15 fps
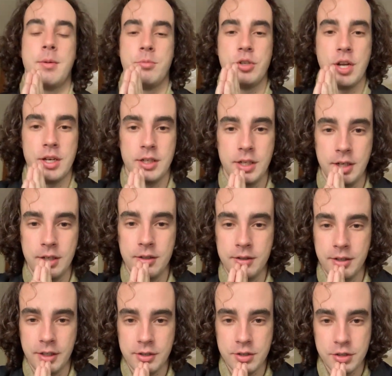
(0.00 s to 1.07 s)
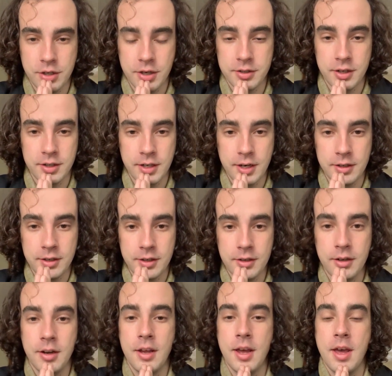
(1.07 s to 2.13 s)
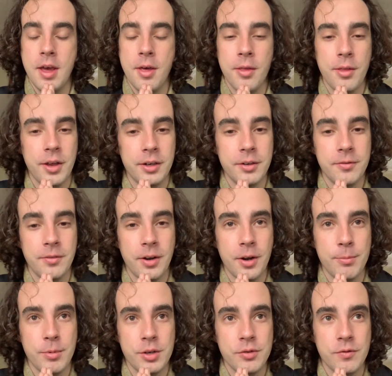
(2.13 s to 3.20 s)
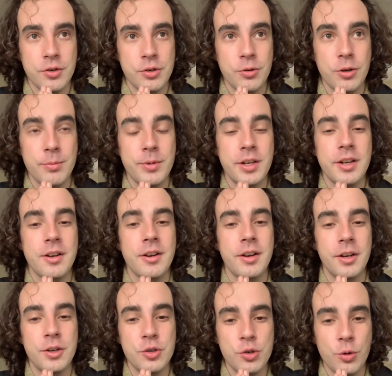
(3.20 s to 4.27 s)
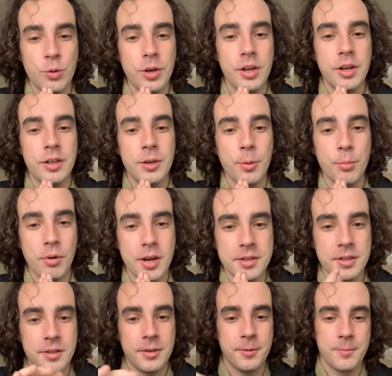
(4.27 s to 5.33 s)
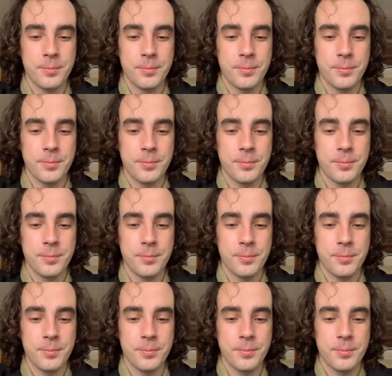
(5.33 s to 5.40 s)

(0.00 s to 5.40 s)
JD, Nicholas Jensen Denton. Thank you very much for joining me here, and enjoy your present.